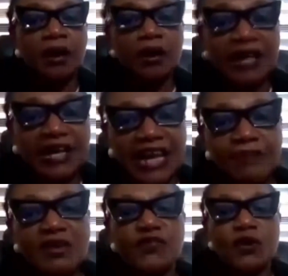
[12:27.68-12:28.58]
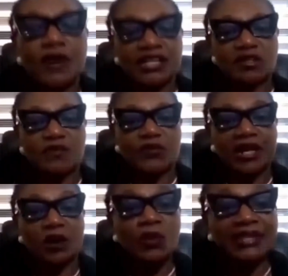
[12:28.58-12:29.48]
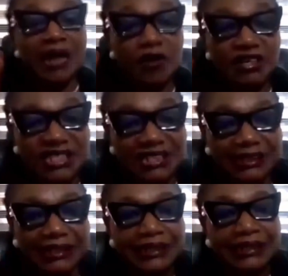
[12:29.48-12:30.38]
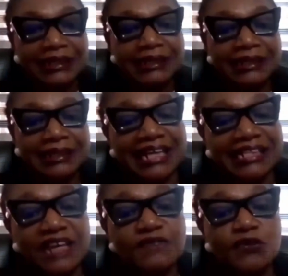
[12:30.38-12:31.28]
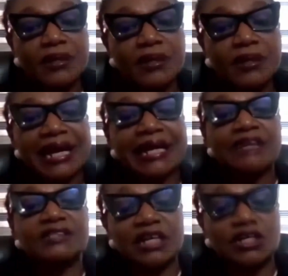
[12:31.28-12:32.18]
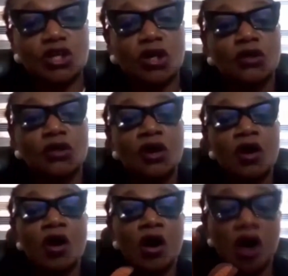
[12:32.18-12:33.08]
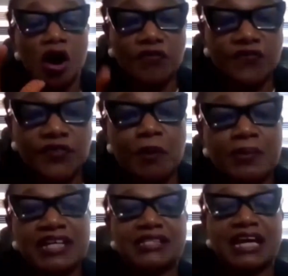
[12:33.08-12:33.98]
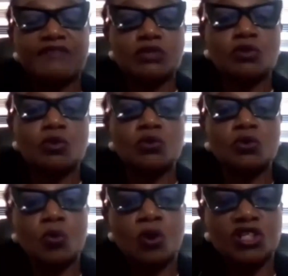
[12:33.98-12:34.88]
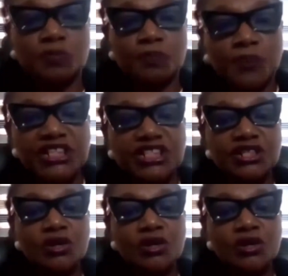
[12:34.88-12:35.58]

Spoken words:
Okay, let me even go a step further. Without considering that even any section of the public service rule was breached,